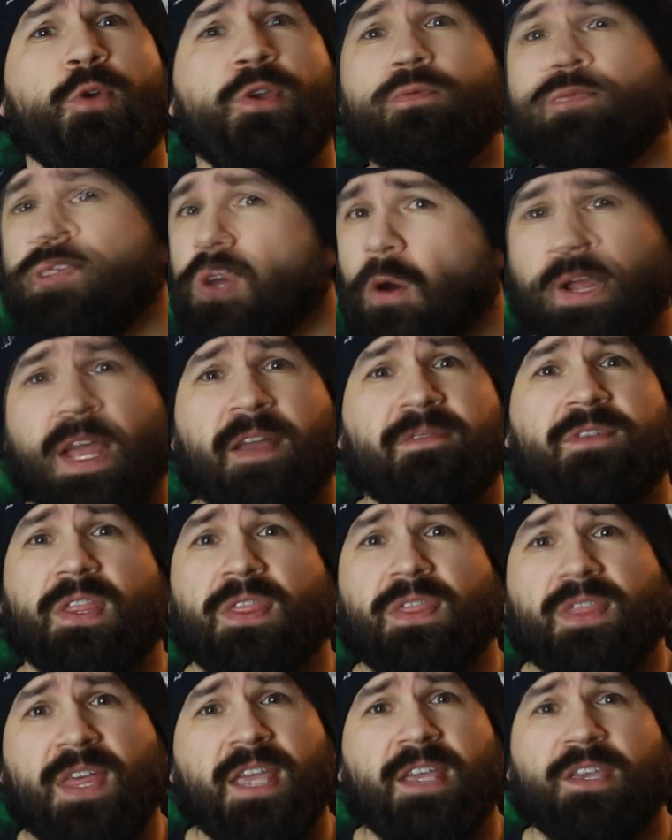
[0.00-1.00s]
where you don't have to
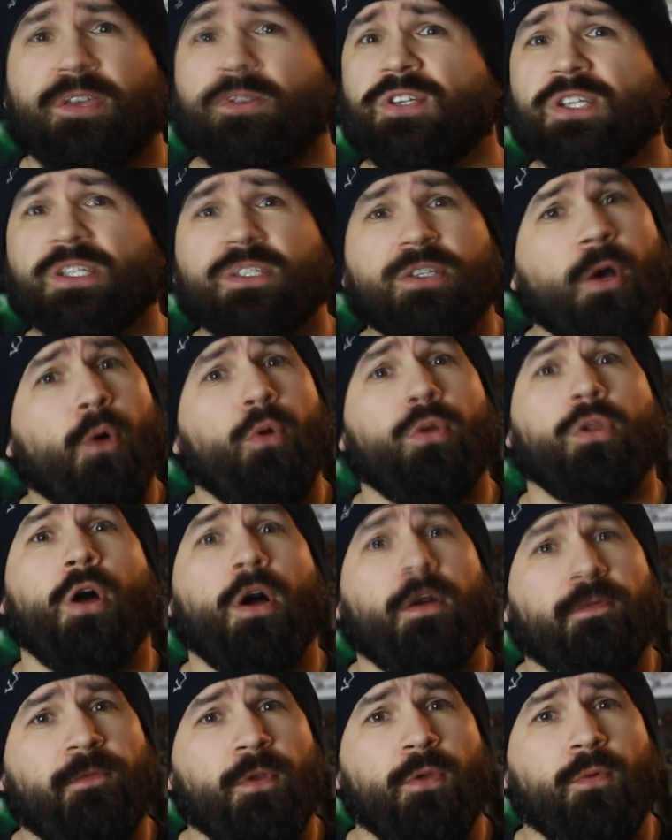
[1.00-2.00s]
think, you just go
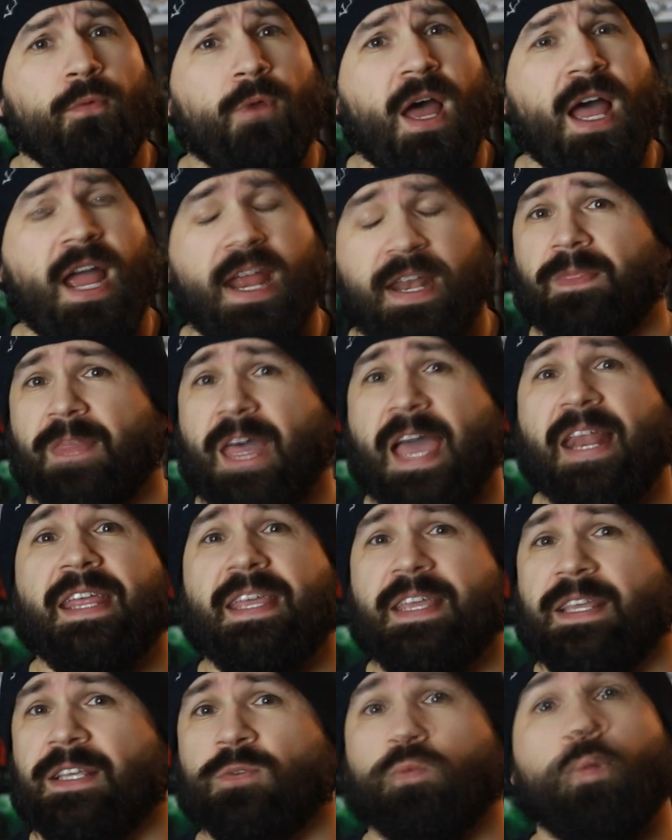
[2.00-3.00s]
along for the ride. That
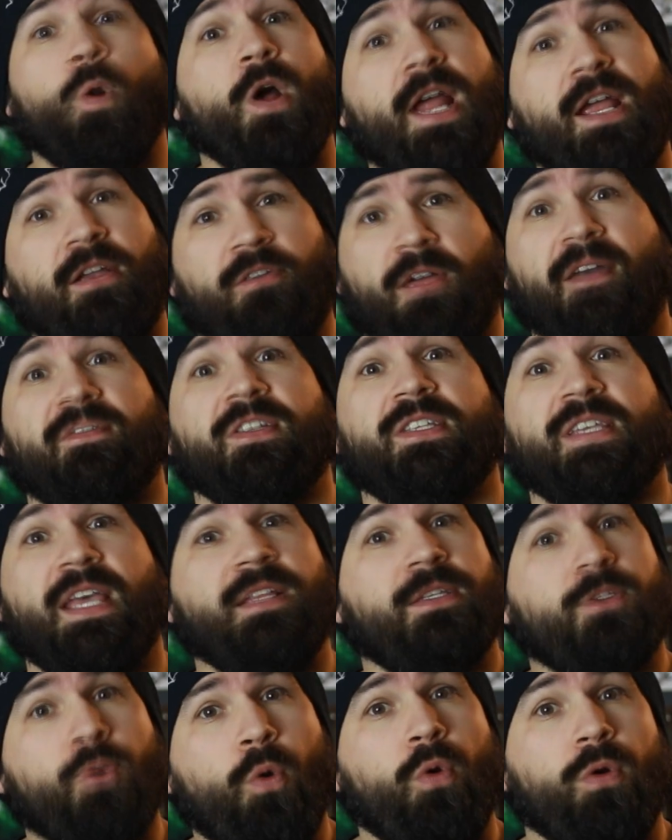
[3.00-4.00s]
is what I
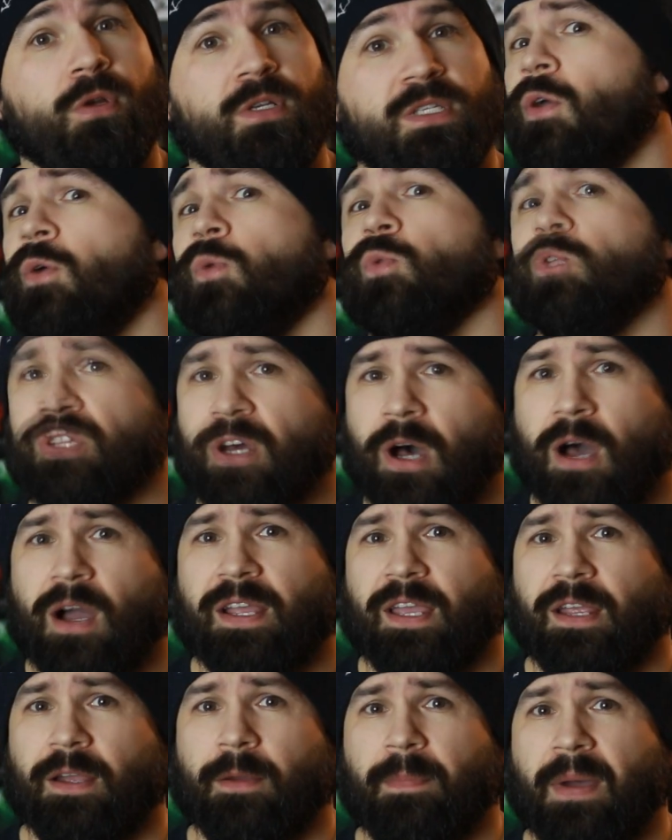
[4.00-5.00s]
gravitate towards. We're
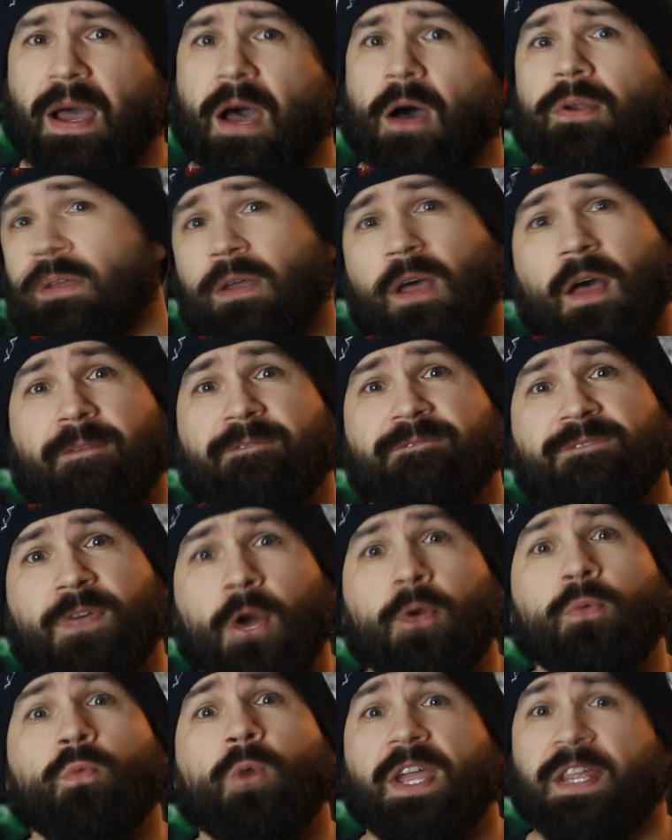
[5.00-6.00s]
talking about a
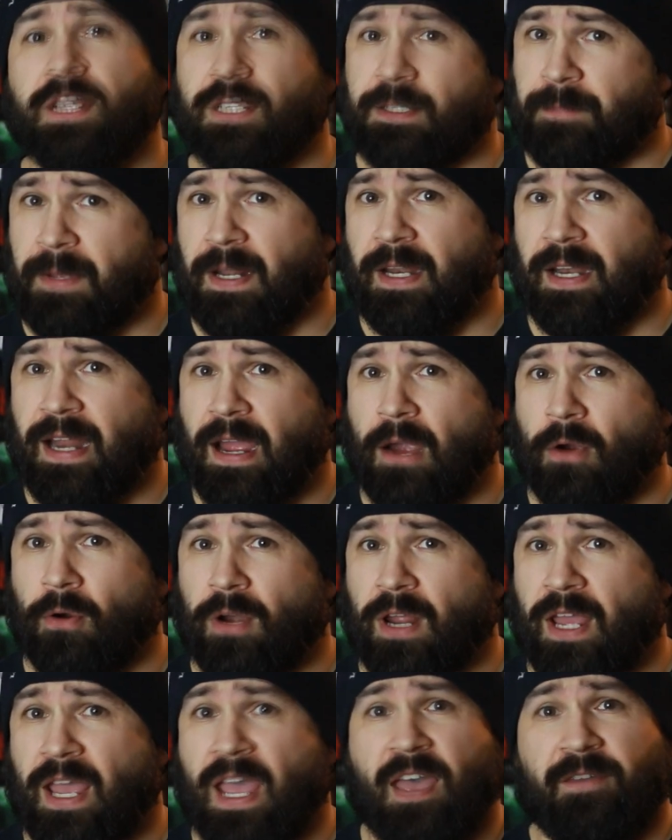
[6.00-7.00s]
fun way to spend an hour
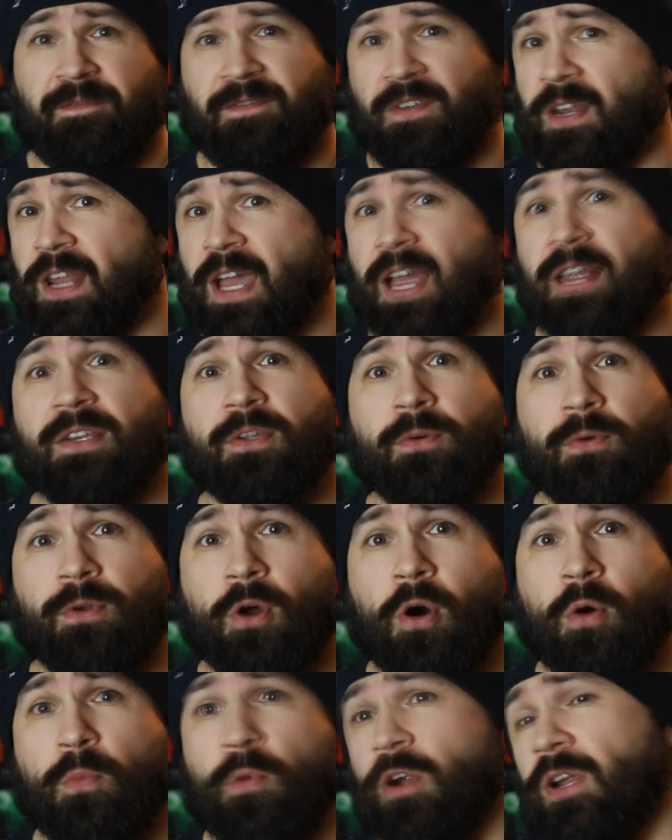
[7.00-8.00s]
and a half. You're not doing
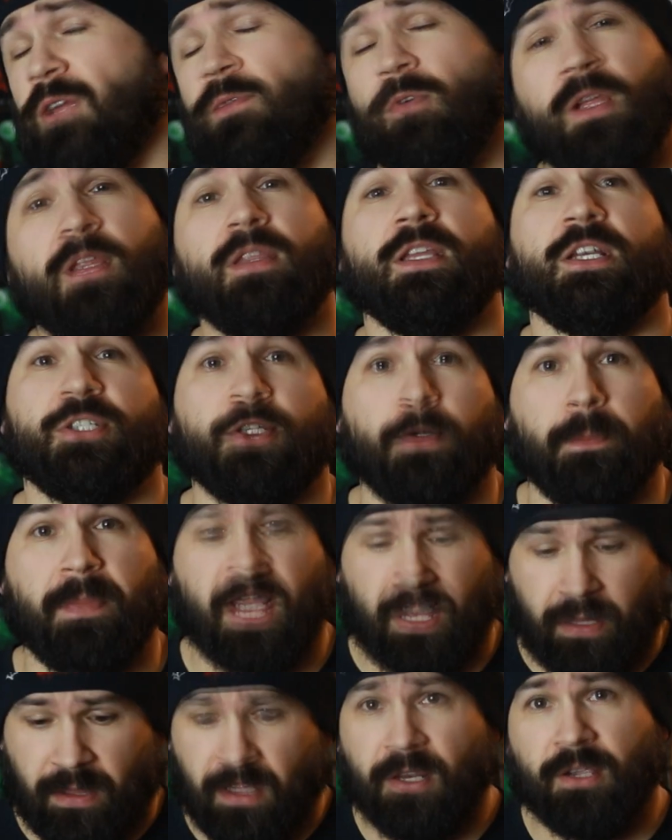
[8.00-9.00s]
homework. Well, unless you're
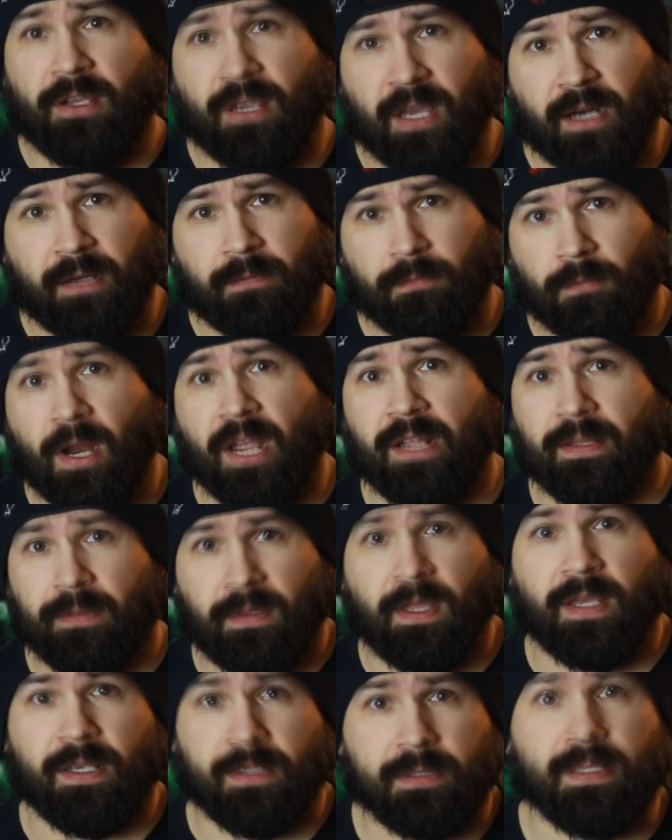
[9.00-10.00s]
me, then you gotta write
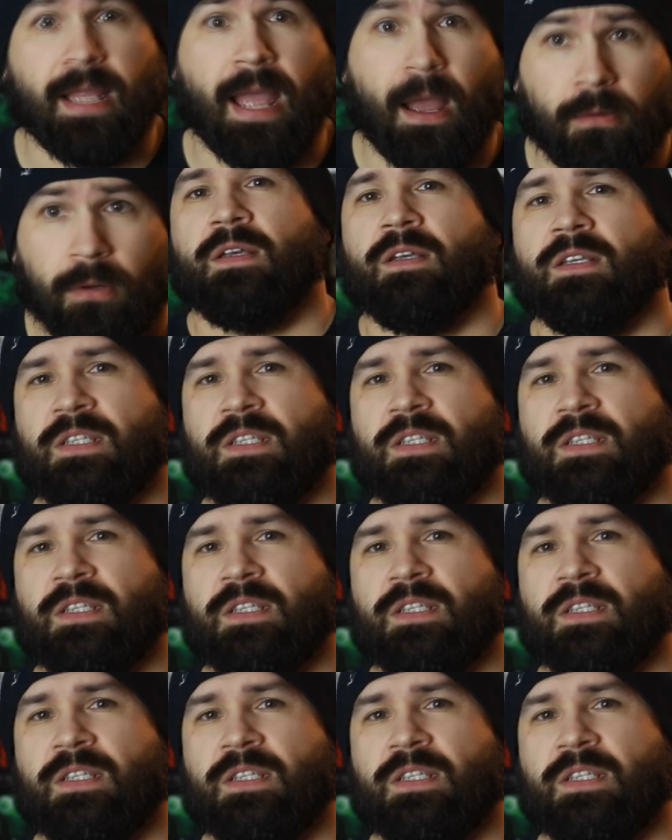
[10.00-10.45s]
things down.